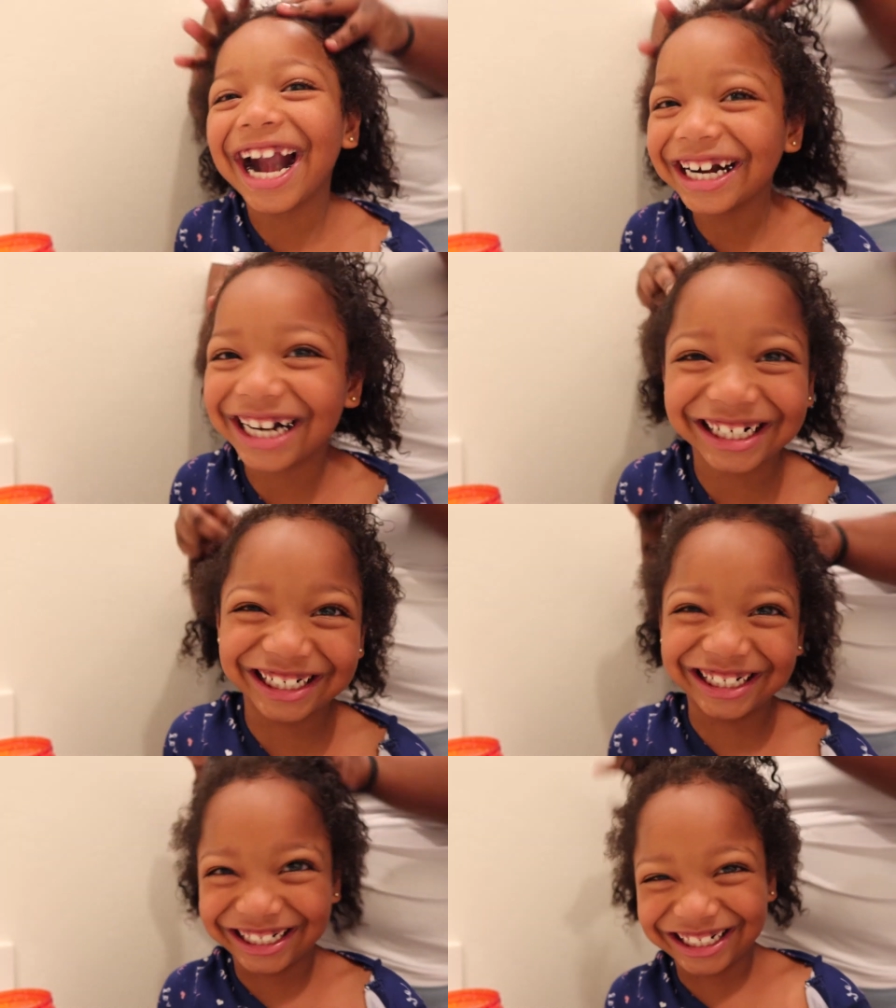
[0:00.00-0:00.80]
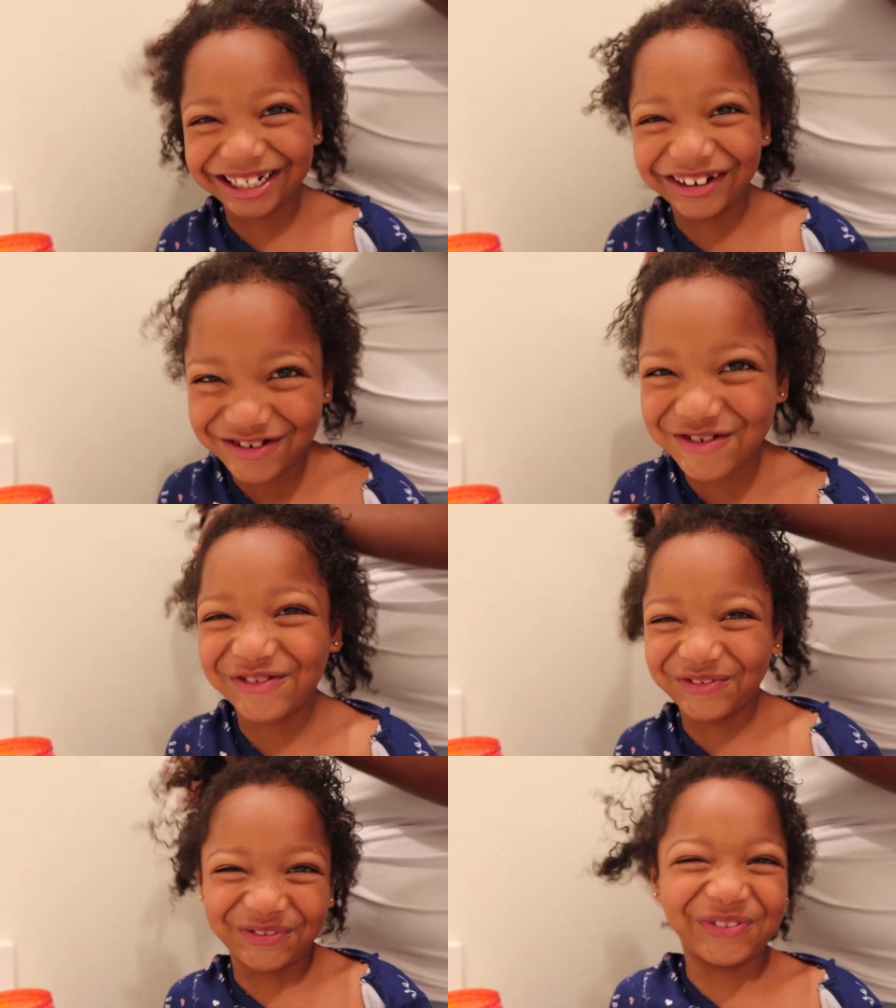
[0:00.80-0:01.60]
so that's I
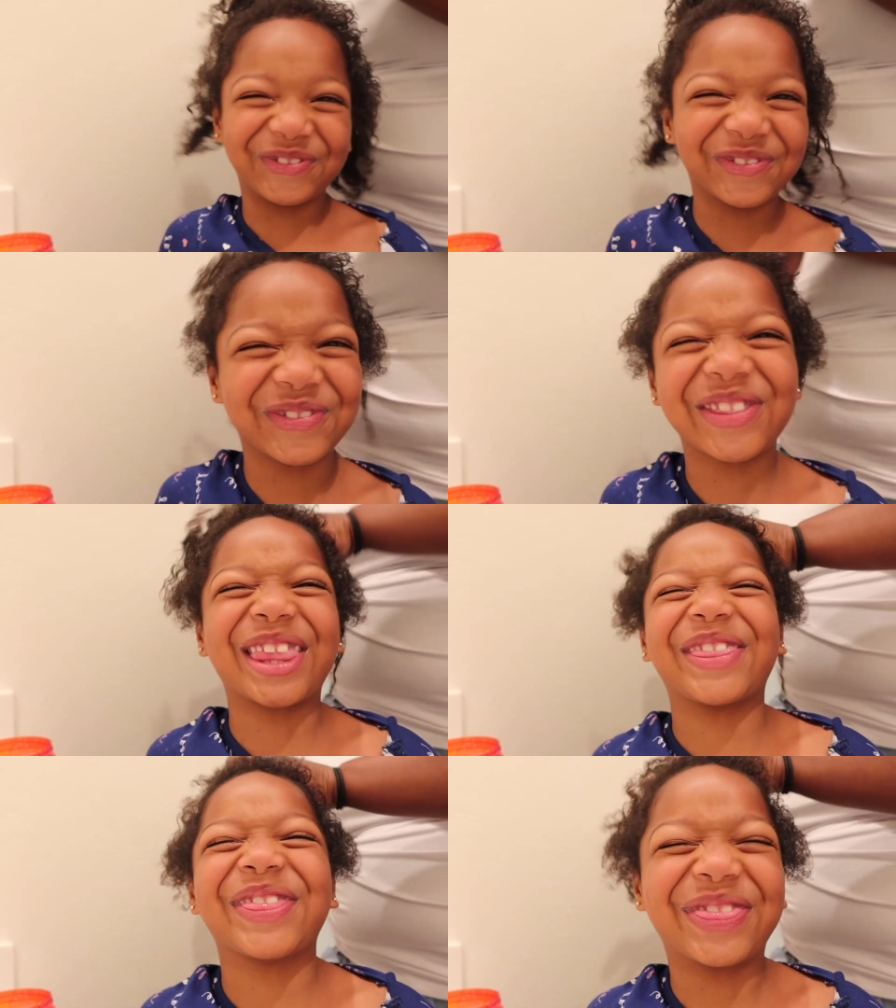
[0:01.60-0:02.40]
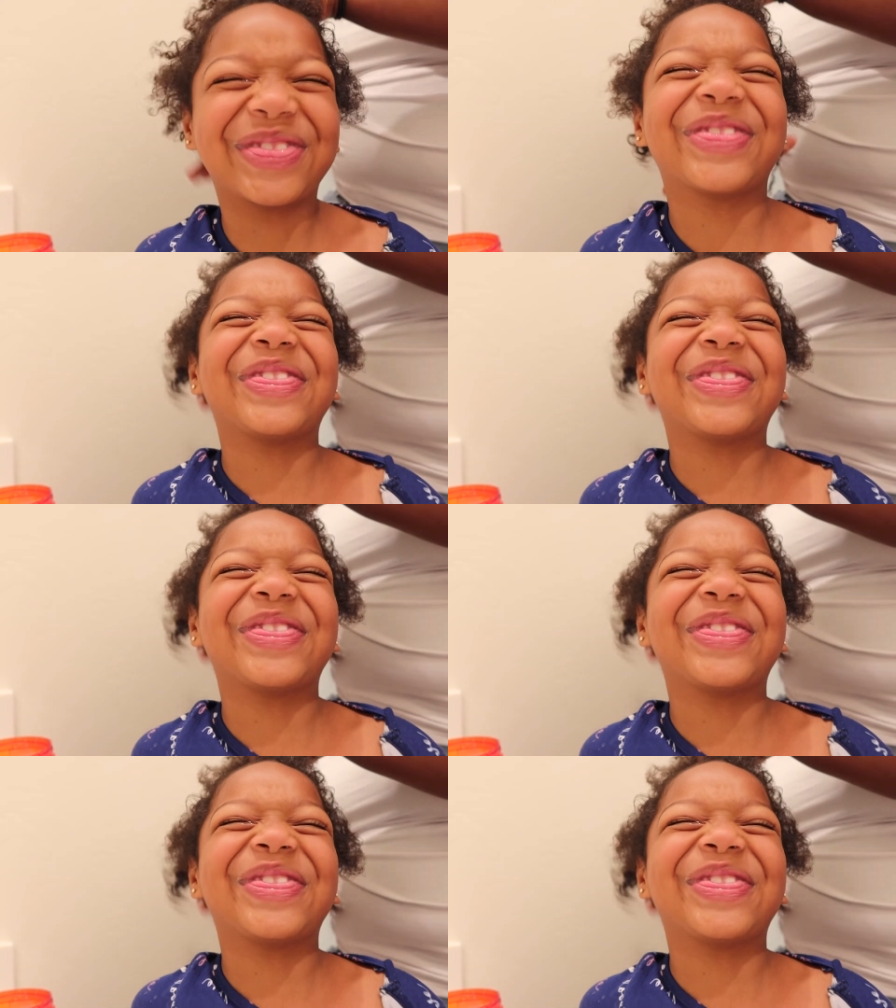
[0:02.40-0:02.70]
think honestly guys it's just be.